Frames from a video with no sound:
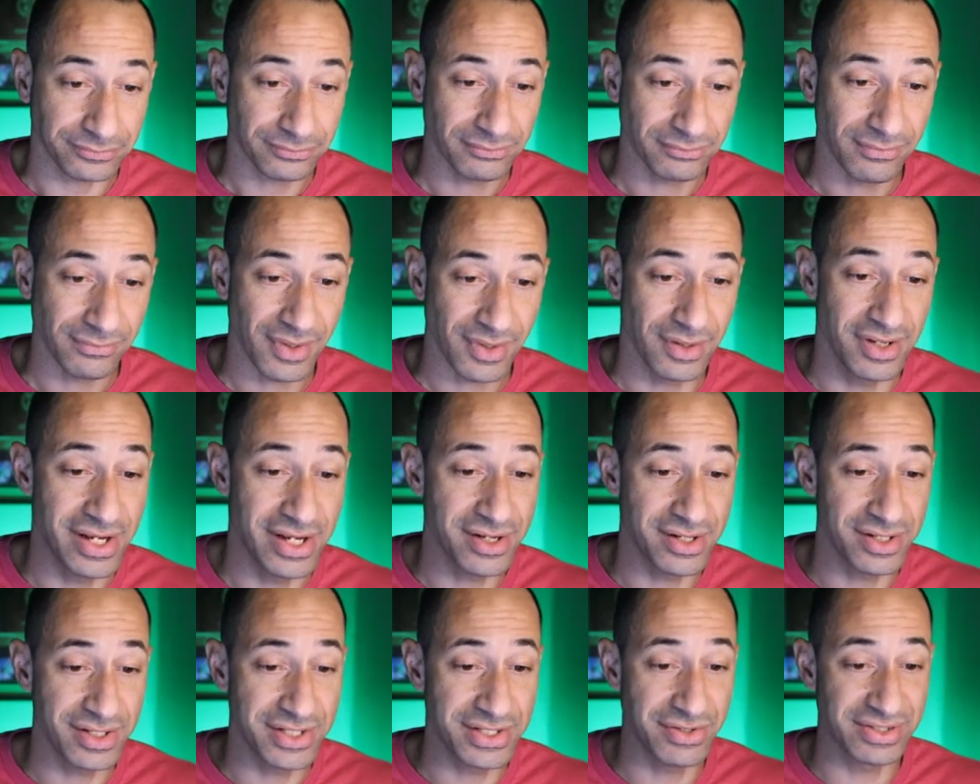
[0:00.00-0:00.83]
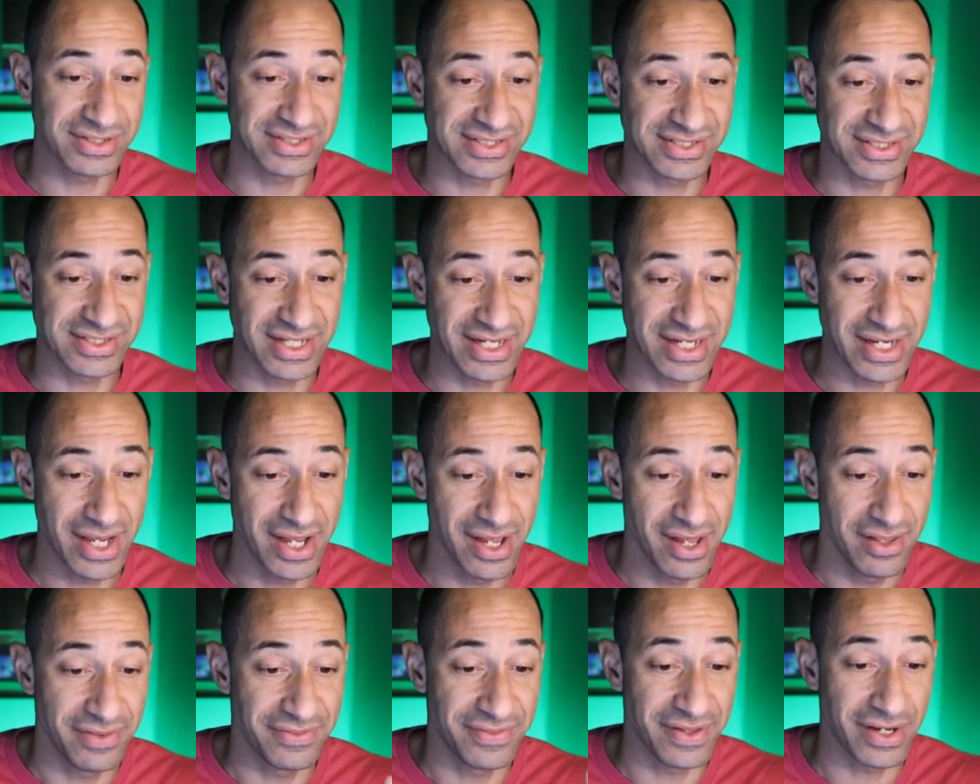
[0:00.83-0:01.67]
here you can see
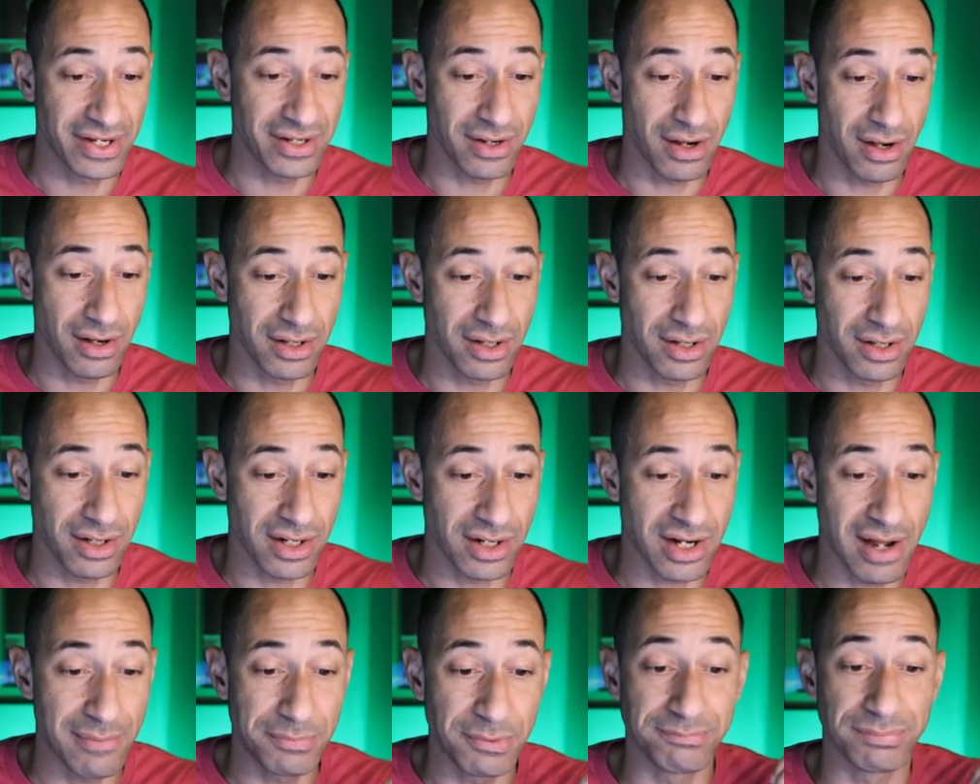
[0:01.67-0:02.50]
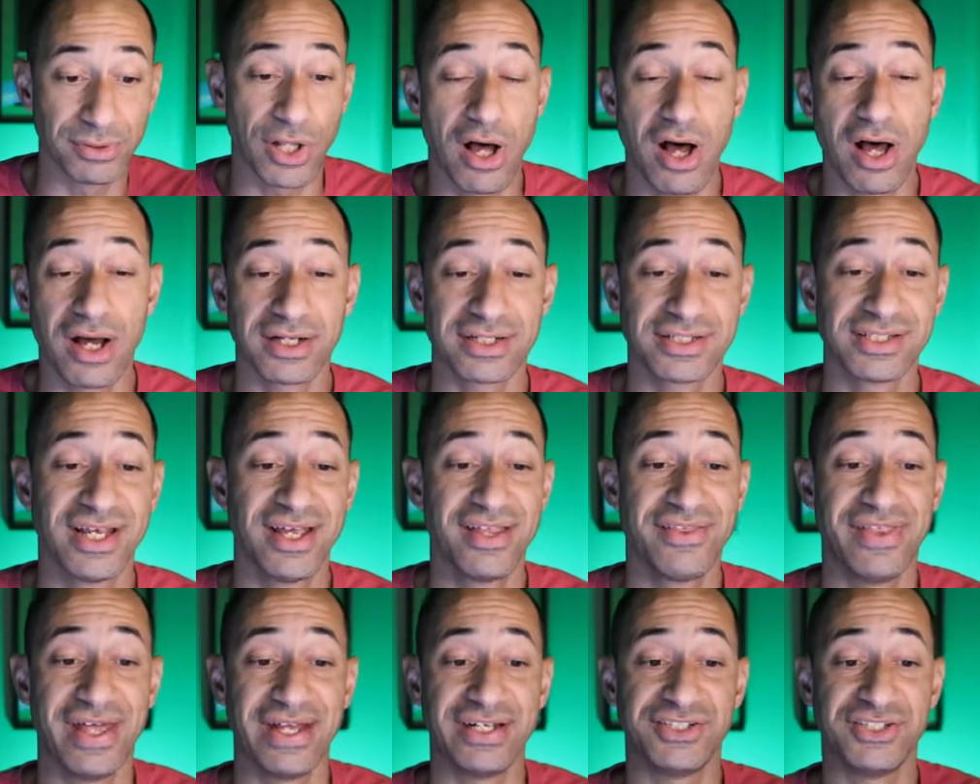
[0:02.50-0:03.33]
there are a couple blogs
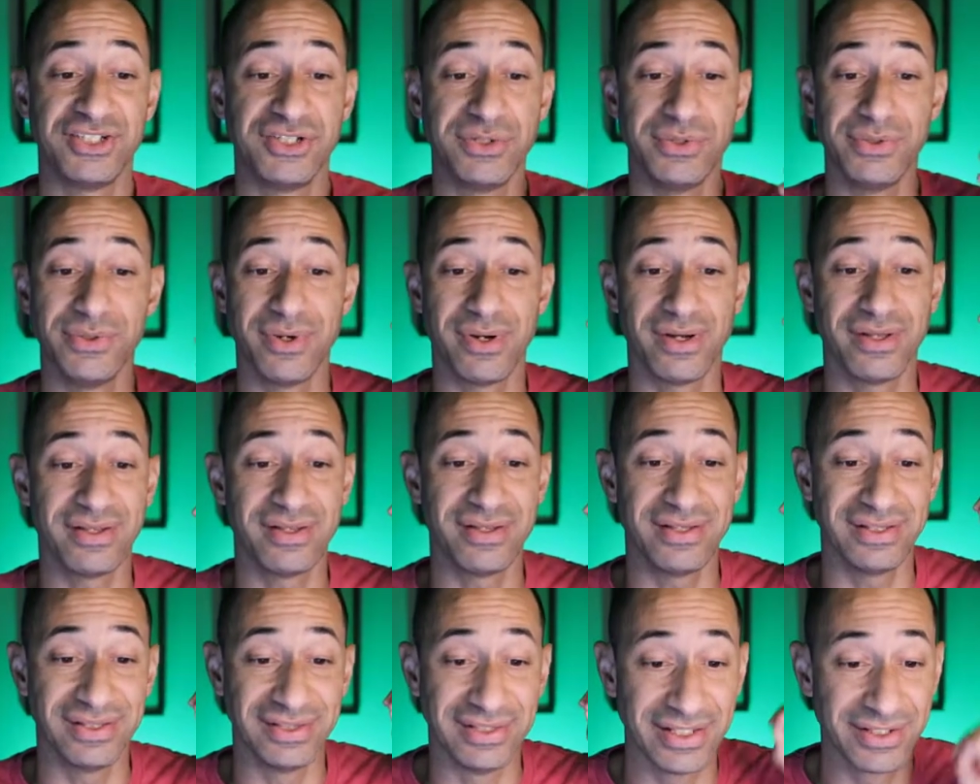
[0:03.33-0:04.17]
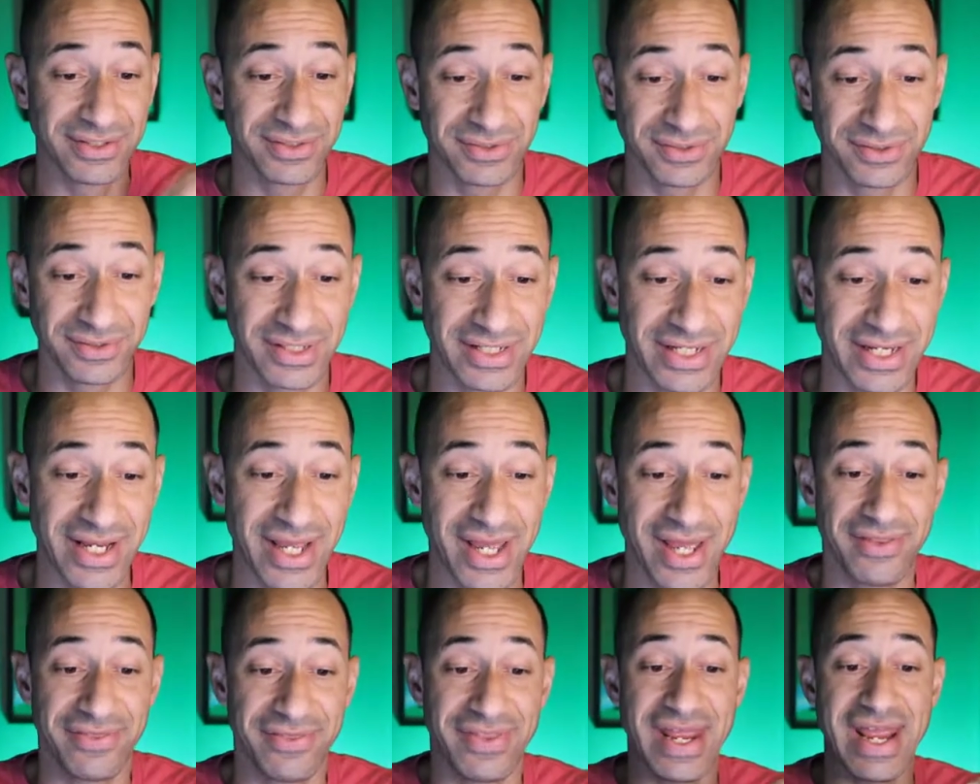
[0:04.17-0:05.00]
that do literally,
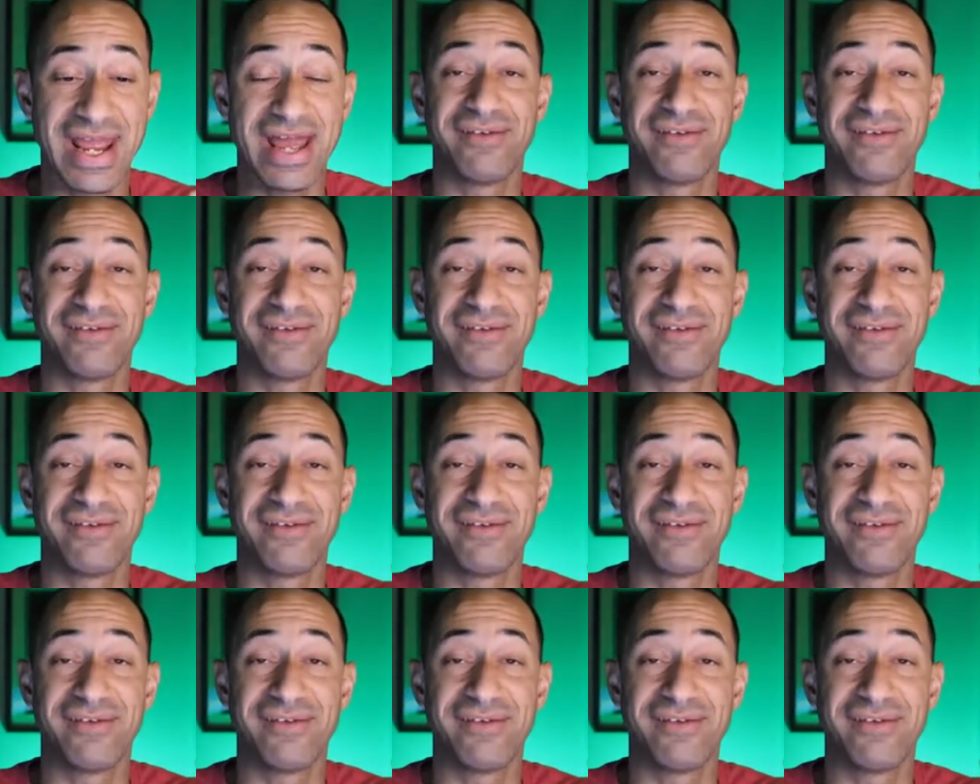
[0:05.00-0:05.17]
they have